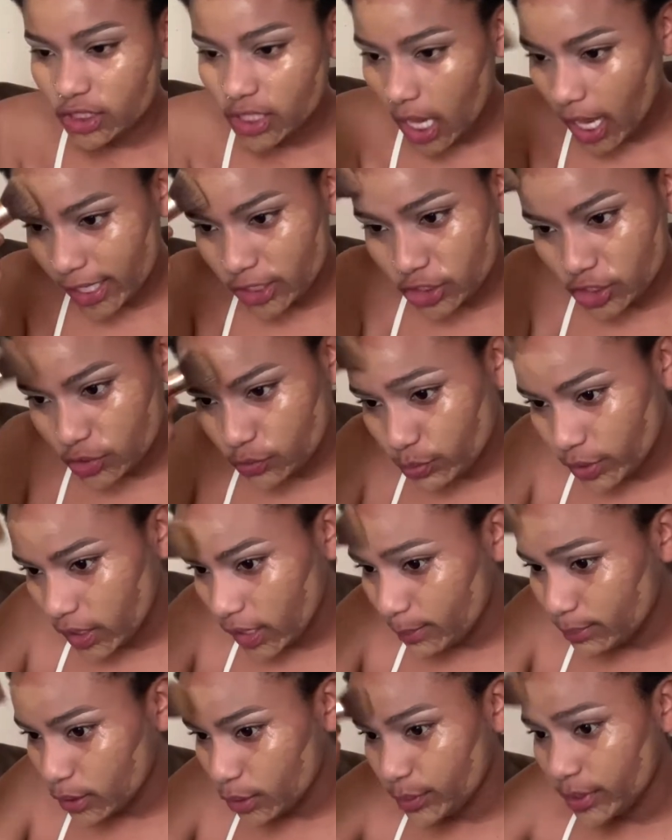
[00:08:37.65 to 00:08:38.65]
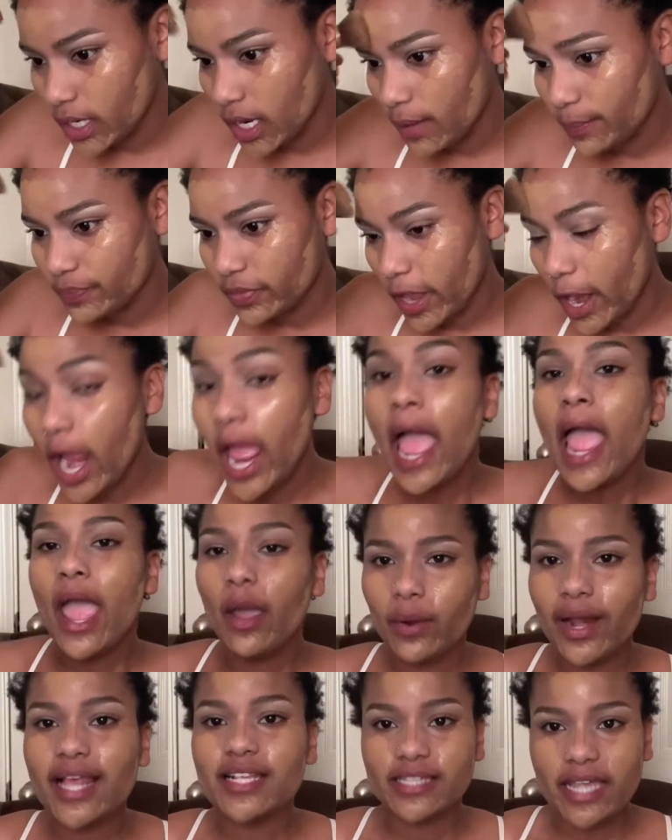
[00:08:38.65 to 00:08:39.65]
just really blew it up there. And when
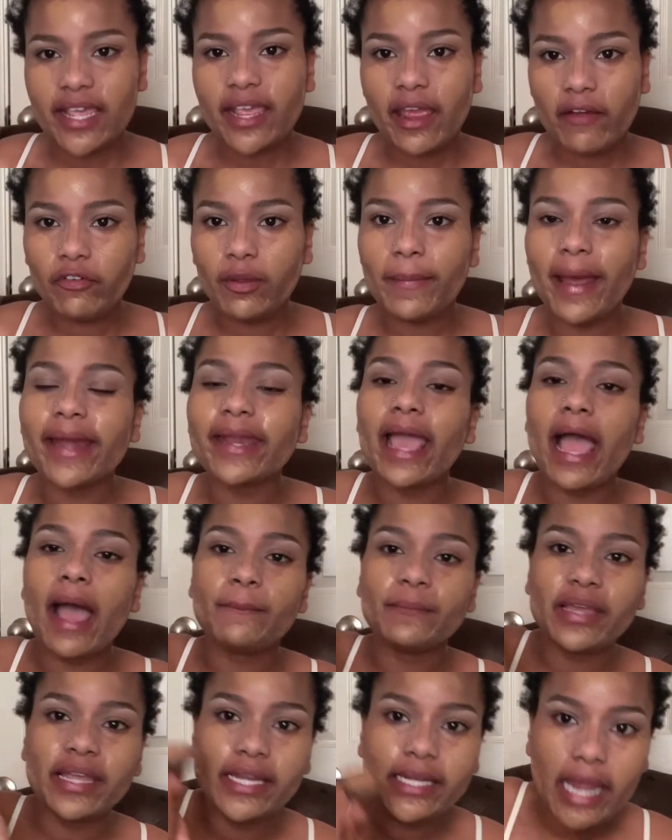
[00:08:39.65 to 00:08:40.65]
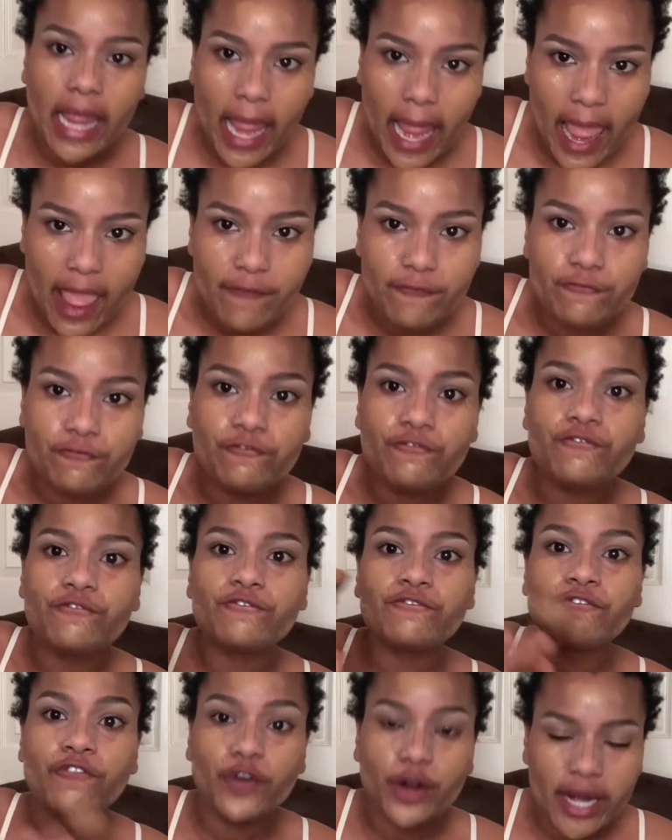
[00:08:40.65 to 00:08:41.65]
I say everybody, I mean
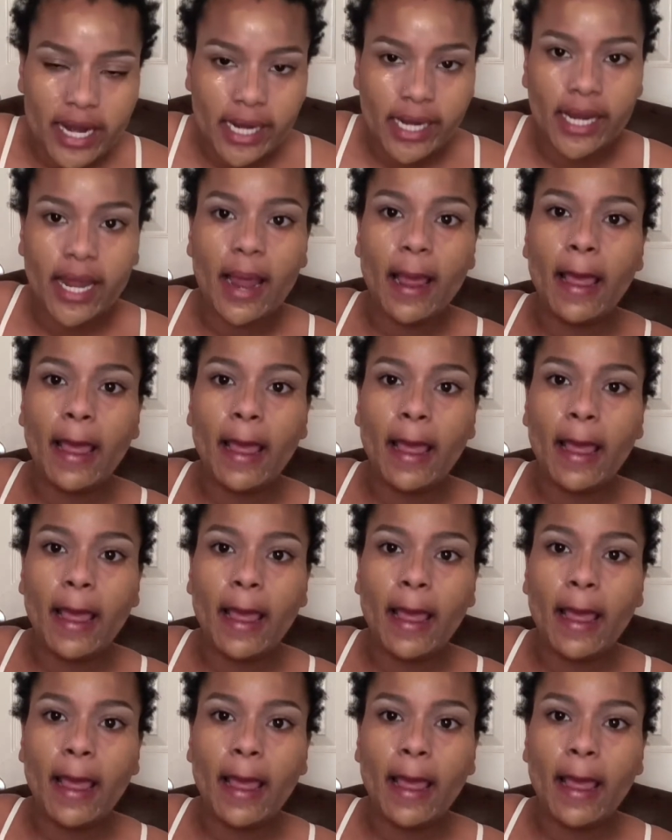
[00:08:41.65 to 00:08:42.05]
everybody.